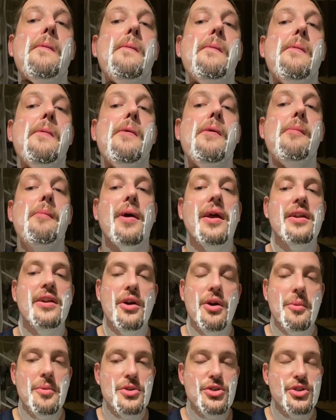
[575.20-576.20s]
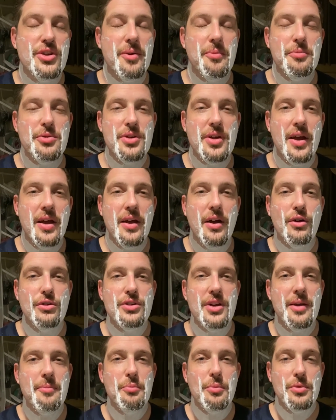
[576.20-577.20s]
you may know him as Jim Shave or
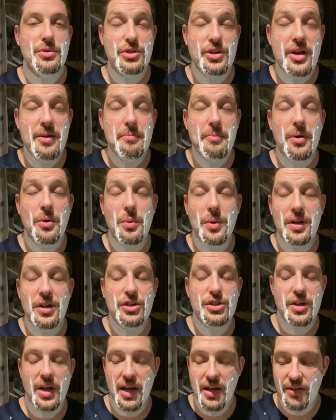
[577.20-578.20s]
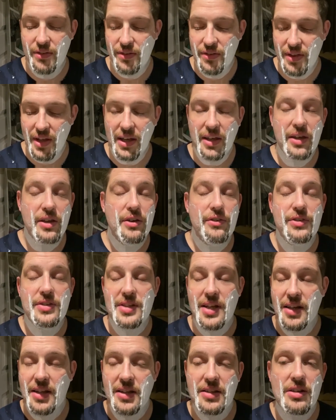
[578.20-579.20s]
Jim Will Shaves. Thank you for
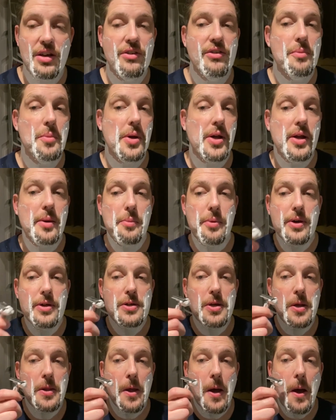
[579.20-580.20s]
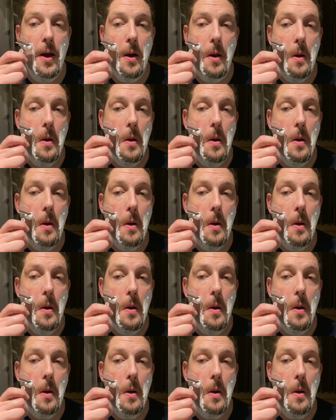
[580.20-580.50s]
sending this over, buddy. Appreciate that.